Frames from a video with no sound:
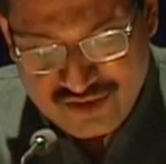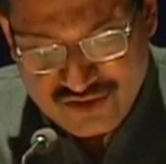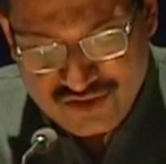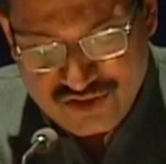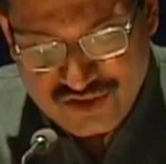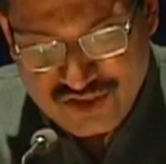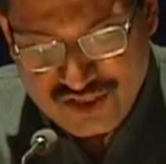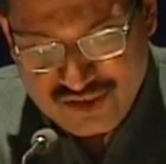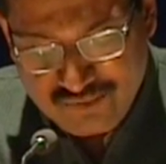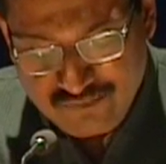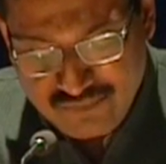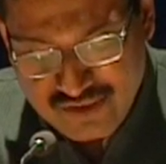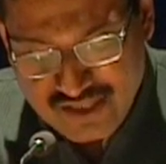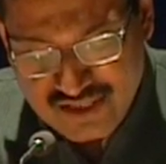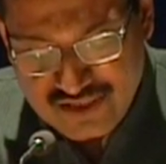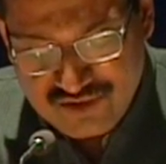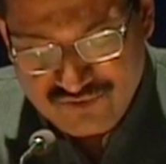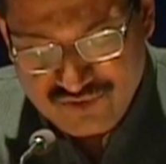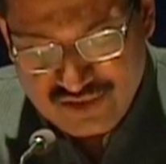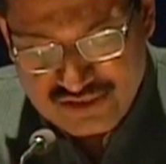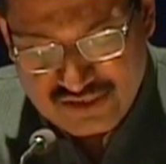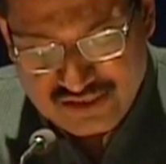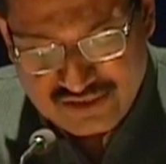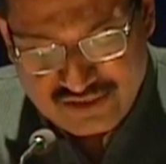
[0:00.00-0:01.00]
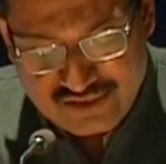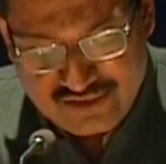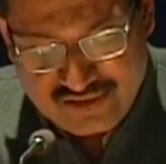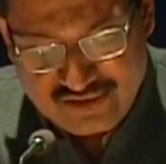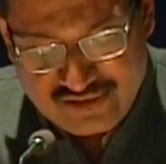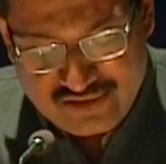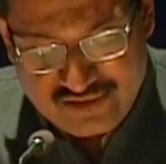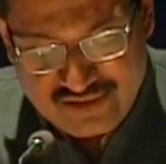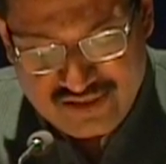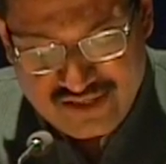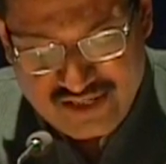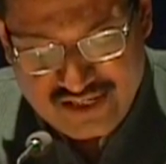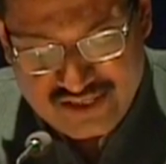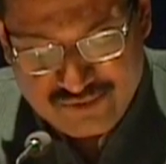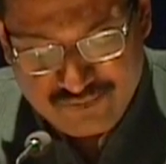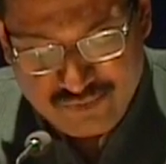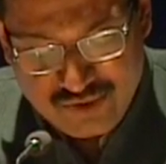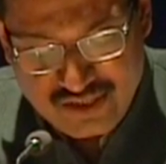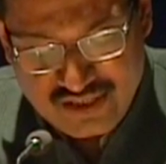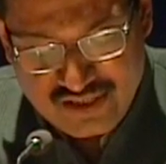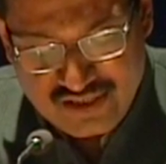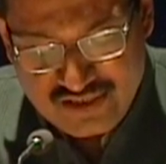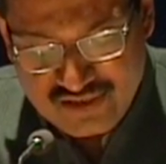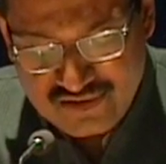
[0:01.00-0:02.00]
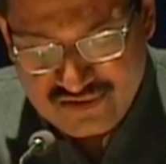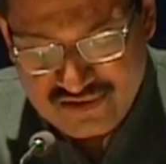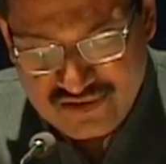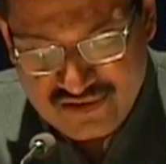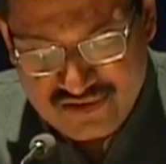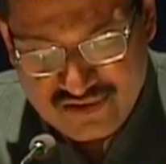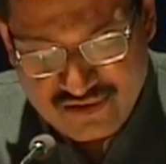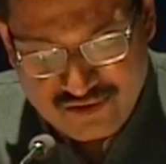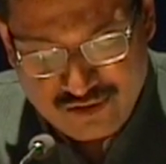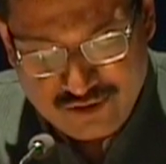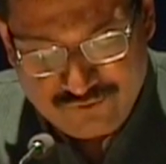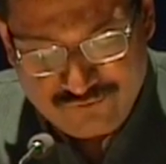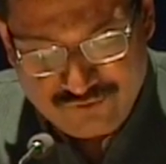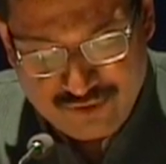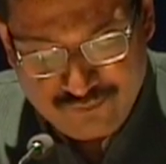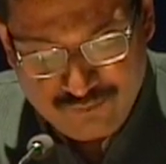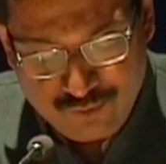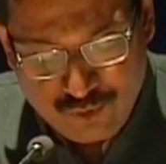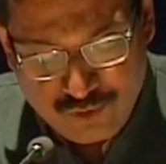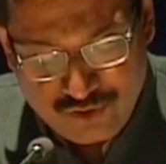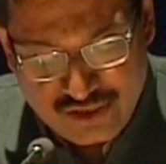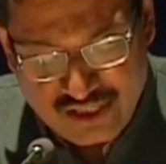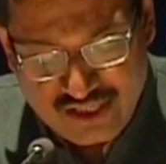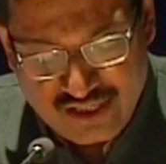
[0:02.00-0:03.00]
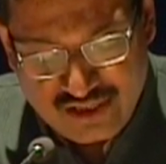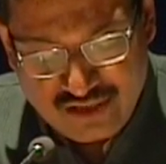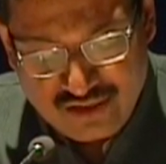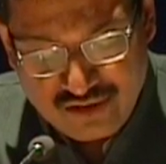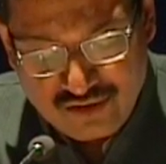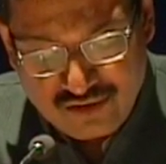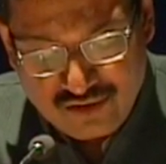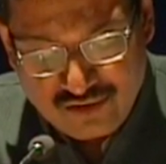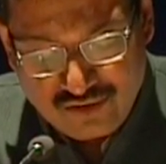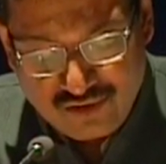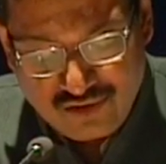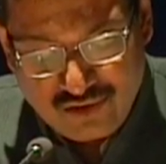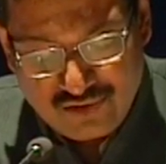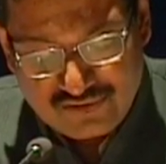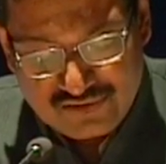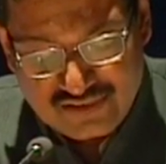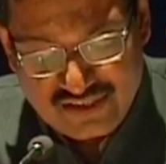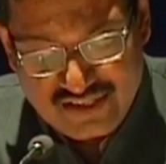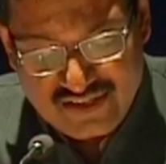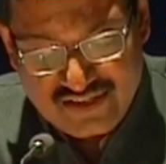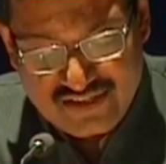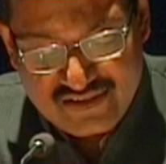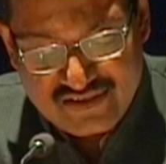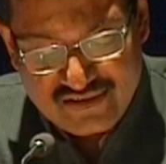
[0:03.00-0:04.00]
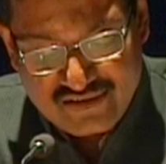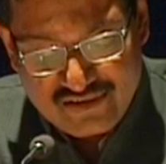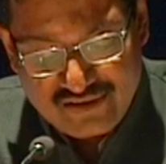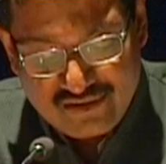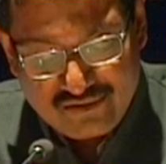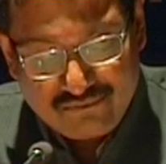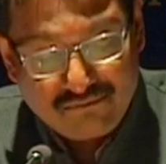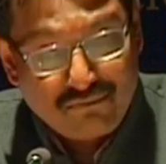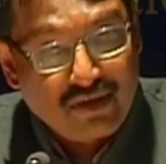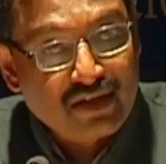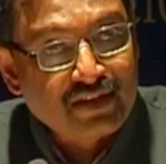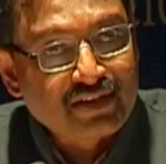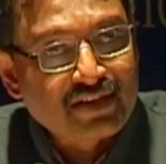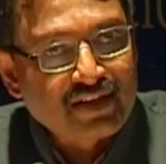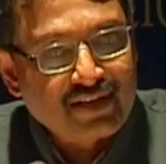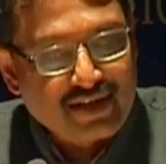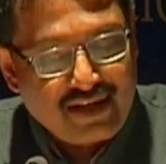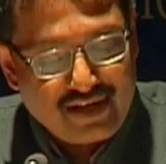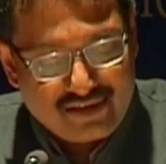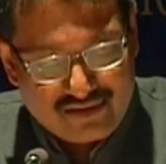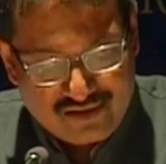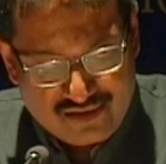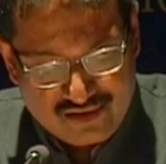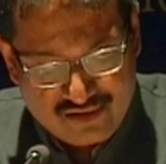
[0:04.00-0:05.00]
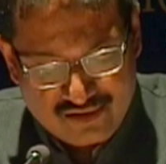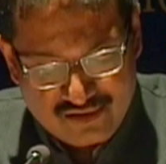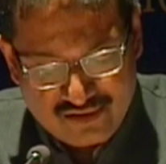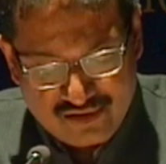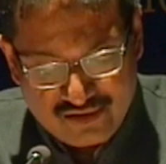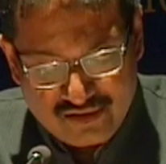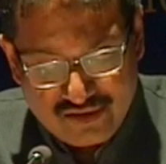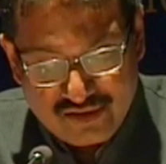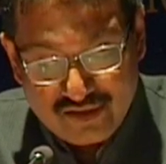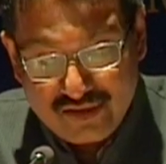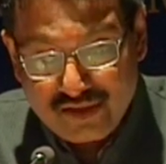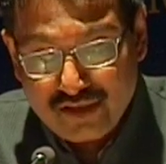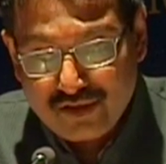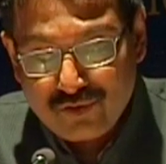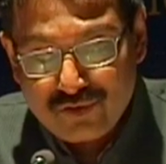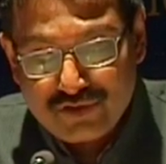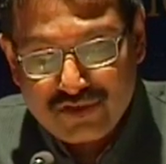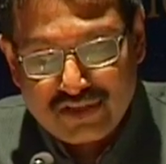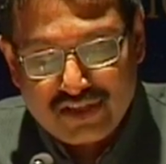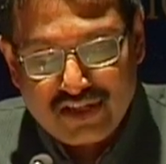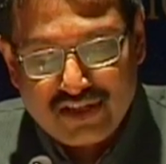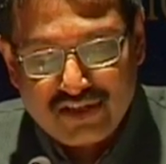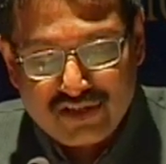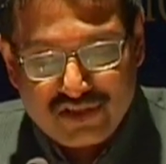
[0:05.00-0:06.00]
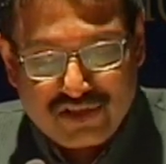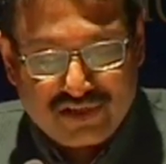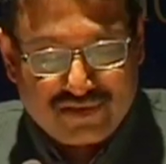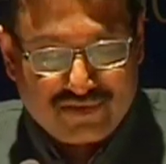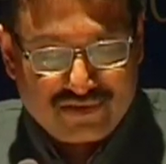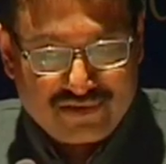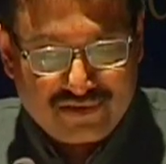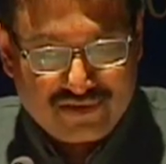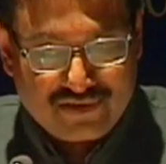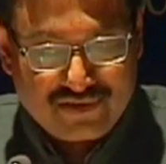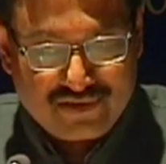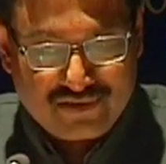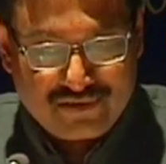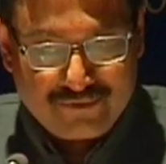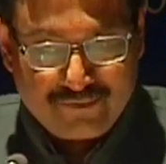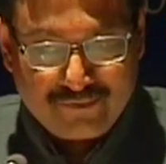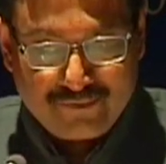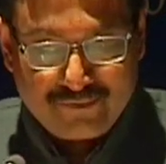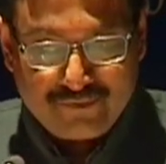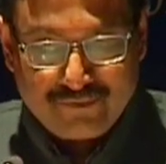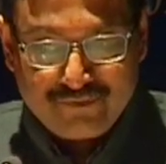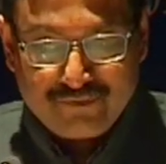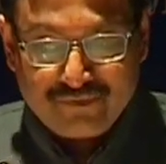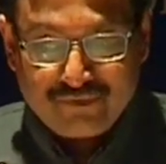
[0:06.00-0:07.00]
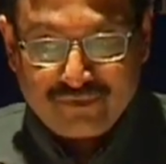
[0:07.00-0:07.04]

She brings with her experience of reporting on these multilateral negotiations.